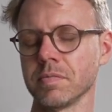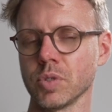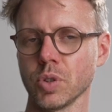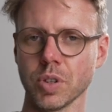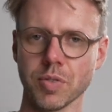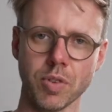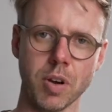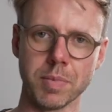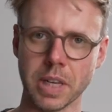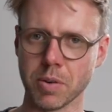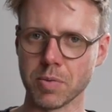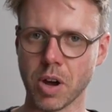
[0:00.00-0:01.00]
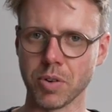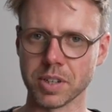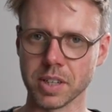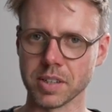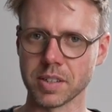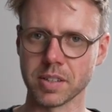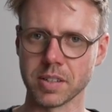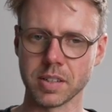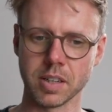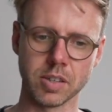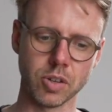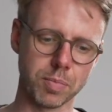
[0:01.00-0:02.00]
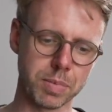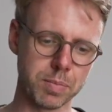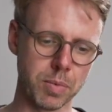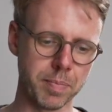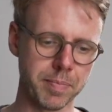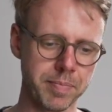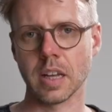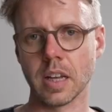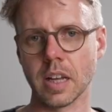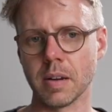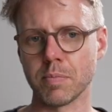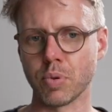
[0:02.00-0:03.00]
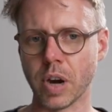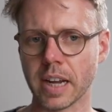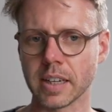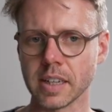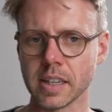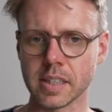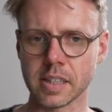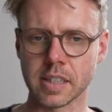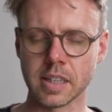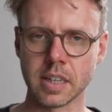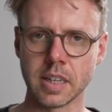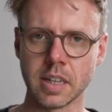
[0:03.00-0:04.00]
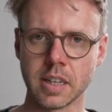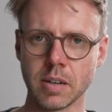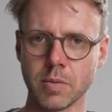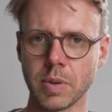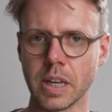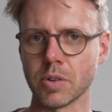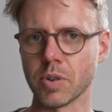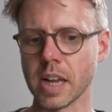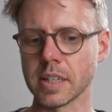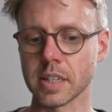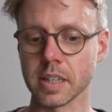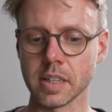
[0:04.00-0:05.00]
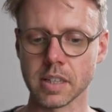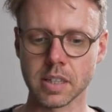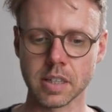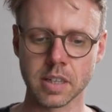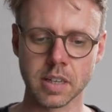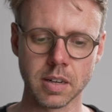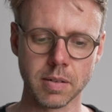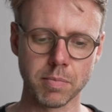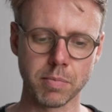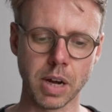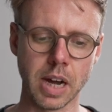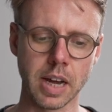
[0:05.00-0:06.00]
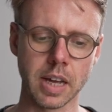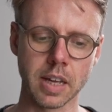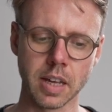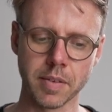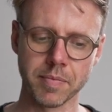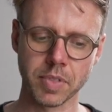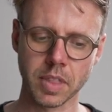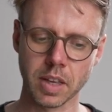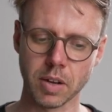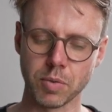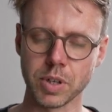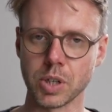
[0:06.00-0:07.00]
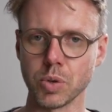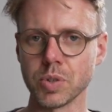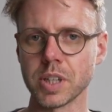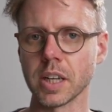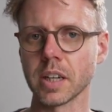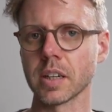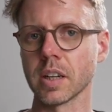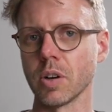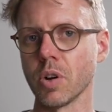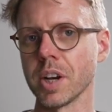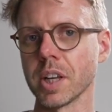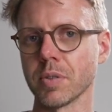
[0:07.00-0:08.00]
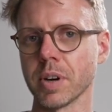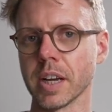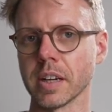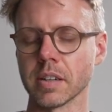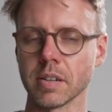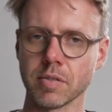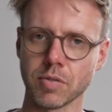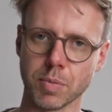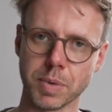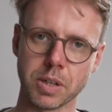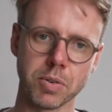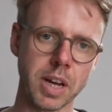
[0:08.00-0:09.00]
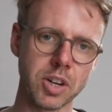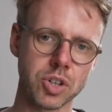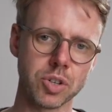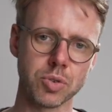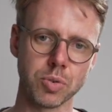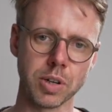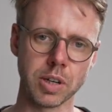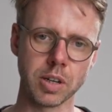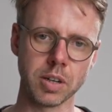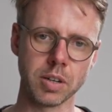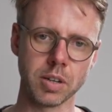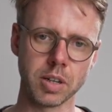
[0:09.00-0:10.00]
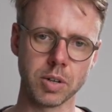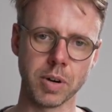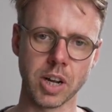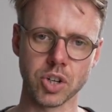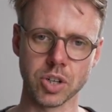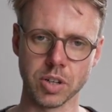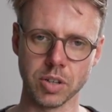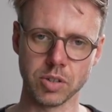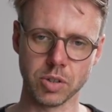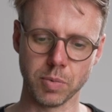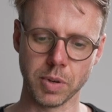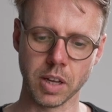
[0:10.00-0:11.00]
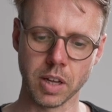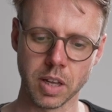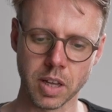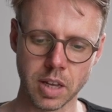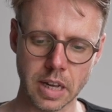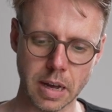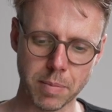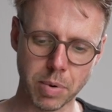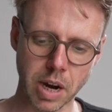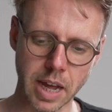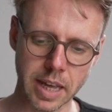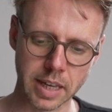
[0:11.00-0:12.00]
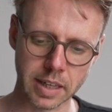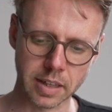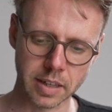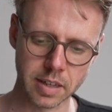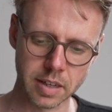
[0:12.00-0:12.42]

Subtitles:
uniformly around this optimum. In practice, we address this by reducing the learning rate from iteration to iteration. So we're applying